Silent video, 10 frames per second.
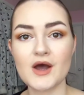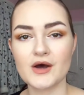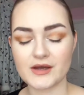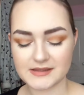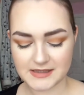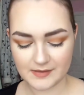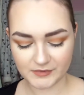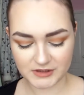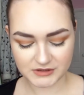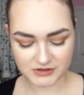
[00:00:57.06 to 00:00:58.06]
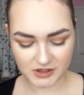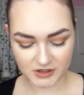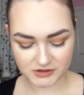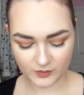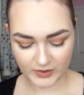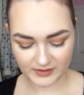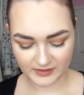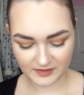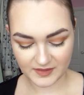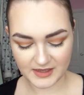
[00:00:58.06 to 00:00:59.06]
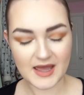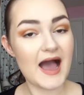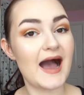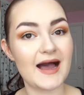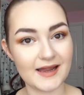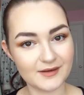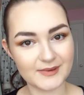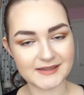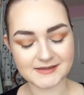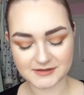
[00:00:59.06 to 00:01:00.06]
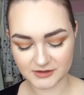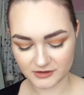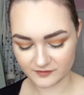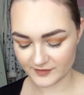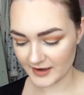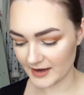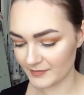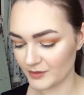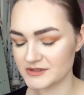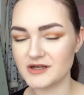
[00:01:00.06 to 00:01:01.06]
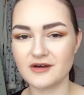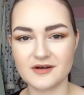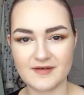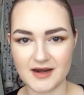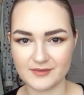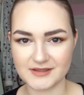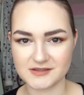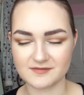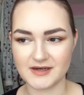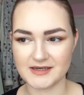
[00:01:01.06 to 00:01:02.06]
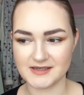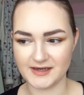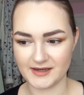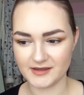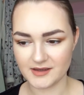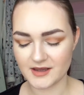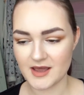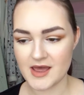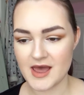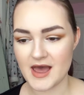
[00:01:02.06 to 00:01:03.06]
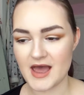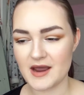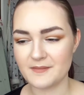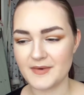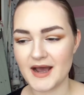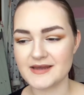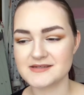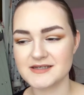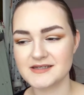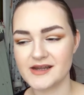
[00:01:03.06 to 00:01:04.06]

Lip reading: Okay, so I'm going to start with the Halloween stuff. There was a lot of Halloween stuff that I did like. I did